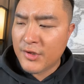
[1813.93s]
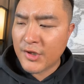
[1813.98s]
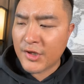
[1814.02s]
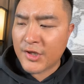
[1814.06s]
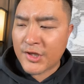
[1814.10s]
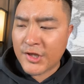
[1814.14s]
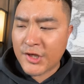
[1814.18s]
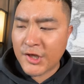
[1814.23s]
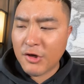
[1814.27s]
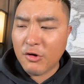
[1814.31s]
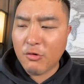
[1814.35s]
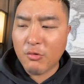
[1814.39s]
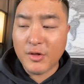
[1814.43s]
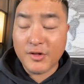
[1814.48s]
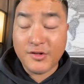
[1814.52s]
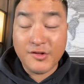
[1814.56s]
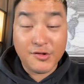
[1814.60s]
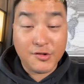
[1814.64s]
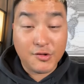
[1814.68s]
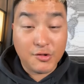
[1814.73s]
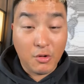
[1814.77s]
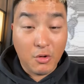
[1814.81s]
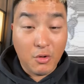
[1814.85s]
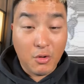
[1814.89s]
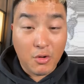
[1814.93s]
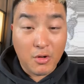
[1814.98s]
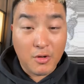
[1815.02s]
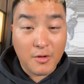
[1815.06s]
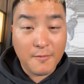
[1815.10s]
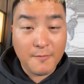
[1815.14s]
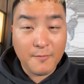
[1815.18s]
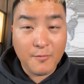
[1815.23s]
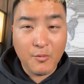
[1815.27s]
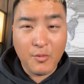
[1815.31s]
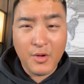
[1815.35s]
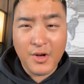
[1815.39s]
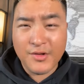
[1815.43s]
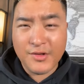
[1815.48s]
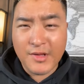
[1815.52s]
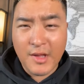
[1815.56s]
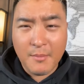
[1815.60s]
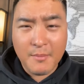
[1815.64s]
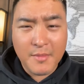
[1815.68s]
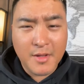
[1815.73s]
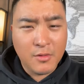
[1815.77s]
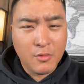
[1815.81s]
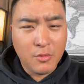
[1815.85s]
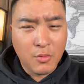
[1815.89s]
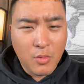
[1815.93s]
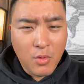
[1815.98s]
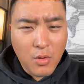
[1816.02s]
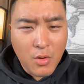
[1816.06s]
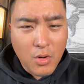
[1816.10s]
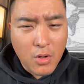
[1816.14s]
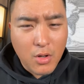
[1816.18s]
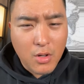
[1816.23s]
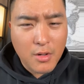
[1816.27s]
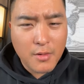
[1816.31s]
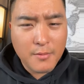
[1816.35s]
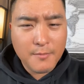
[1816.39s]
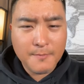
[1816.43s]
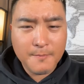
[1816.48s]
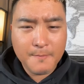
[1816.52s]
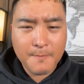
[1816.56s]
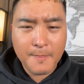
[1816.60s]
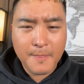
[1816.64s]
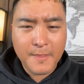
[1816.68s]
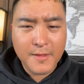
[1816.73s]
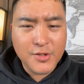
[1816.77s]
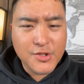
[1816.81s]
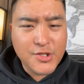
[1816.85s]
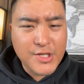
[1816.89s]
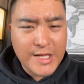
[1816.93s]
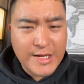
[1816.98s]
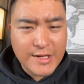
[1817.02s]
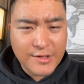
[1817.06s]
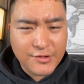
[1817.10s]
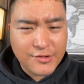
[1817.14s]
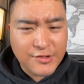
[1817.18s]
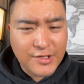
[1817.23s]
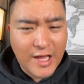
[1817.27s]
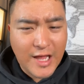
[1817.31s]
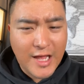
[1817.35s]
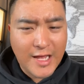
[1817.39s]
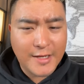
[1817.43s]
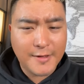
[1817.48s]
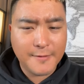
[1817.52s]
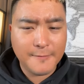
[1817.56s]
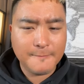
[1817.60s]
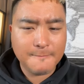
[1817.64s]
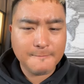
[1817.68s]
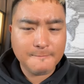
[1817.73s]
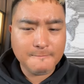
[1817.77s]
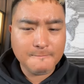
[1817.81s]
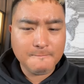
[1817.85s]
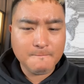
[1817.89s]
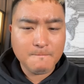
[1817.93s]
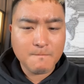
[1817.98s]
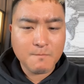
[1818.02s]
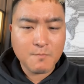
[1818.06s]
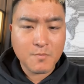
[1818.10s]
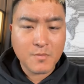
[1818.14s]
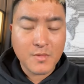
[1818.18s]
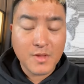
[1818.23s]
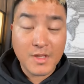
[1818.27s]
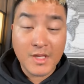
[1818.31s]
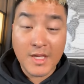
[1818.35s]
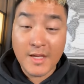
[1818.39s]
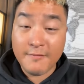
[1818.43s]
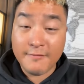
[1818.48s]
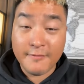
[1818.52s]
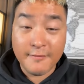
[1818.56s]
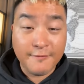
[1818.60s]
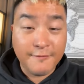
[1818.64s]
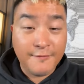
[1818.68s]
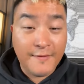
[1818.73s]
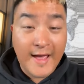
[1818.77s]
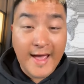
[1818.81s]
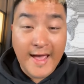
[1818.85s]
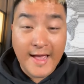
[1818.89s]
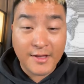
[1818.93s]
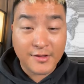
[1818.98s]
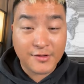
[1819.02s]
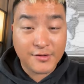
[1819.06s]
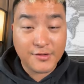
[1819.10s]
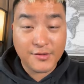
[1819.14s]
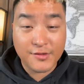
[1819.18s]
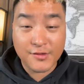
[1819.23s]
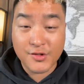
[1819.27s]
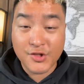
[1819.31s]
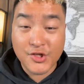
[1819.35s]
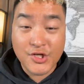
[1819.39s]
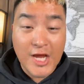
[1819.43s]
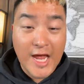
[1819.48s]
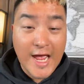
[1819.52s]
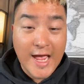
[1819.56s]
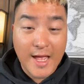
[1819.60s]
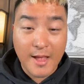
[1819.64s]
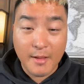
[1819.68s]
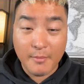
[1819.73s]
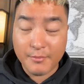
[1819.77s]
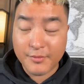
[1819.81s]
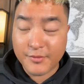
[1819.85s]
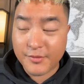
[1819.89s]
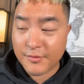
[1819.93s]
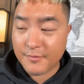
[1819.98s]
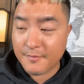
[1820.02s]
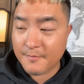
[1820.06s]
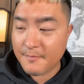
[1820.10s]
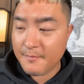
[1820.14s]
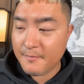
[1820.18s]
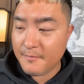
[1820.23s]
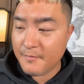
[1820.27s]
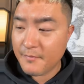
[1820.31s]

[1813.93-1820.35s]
To kill with sword. What does that mean? War, genocide, even vax, jabs.